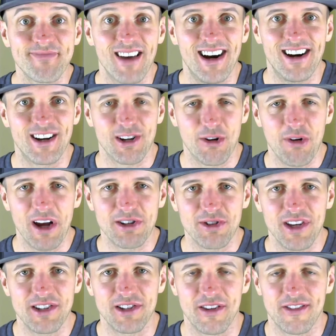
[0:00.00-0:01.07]
Uh,
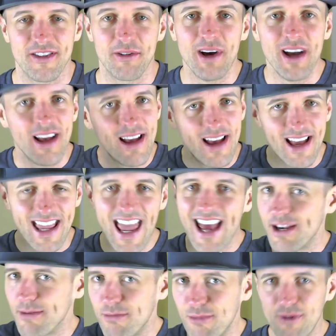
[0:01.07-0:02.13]
congratulations. So
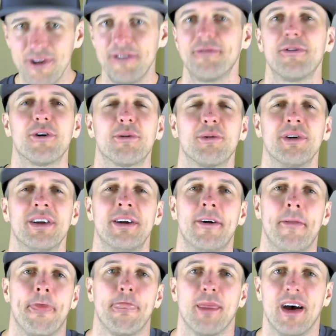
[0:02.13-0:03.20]
again, moving forward,
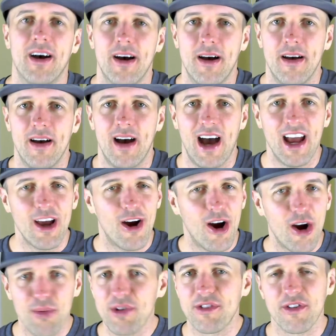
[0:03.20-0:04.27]
uh, I
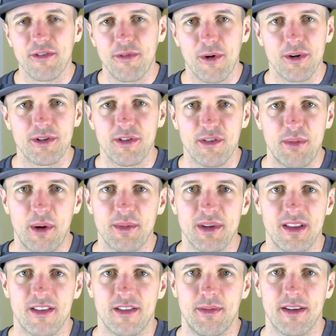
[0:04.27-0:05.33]
always look forward to this moment in
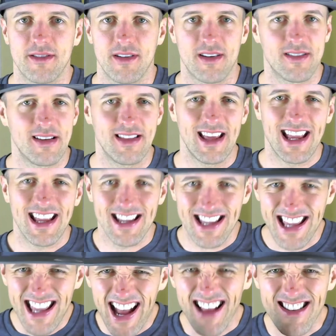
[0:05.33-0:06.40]
the semester because I think,
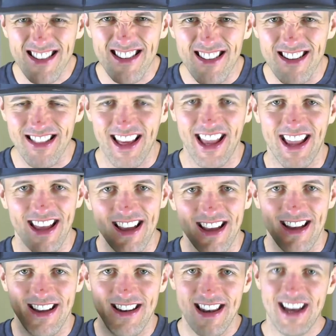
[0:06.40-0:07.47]
yes, like
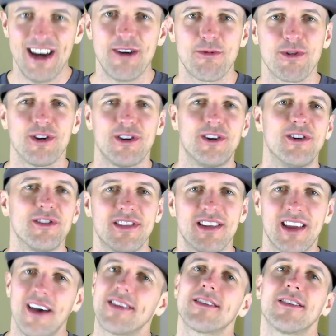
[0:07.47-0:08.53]
now we're all
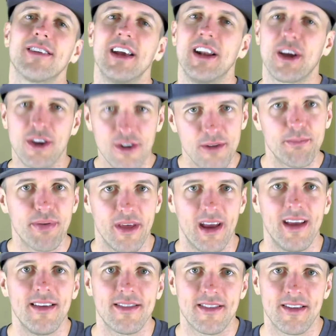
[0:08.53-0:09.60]
together in a good
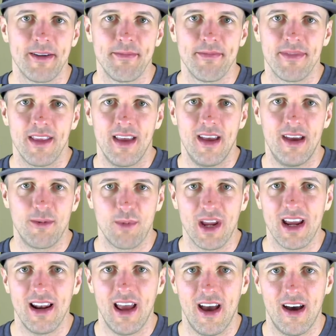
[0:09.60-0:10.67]
place and we
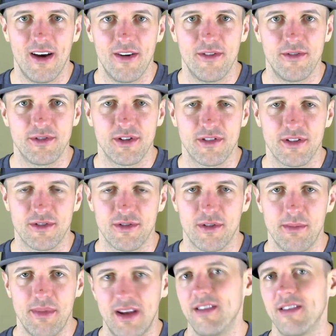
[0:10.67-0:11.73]
can have just a
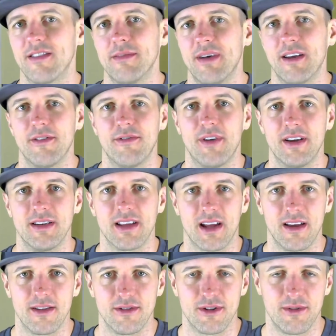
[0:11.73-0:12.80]
tremendous amount of fun
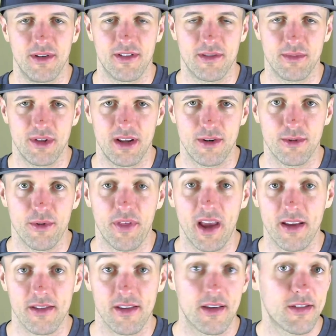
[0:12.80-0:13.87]
together doing some really cool
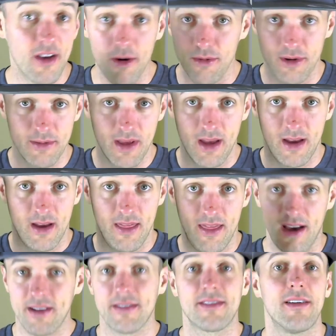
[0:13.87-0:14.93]
things. So
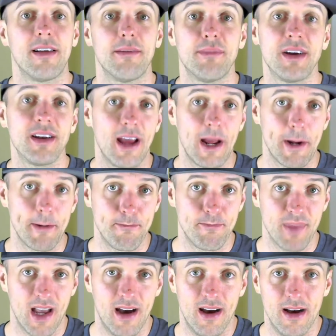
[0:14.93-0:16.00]
that'll start on Monday.
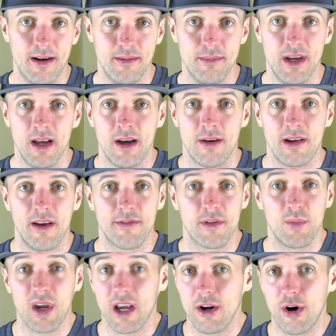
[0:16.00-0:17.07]
Um, we have some
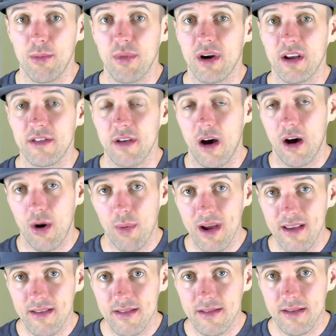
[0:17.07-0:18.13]
weekend homework as
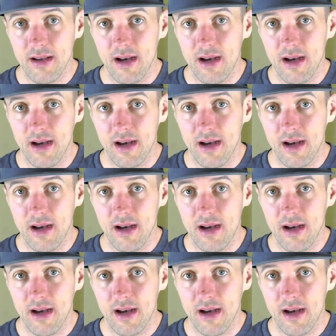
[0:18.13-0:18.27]
always.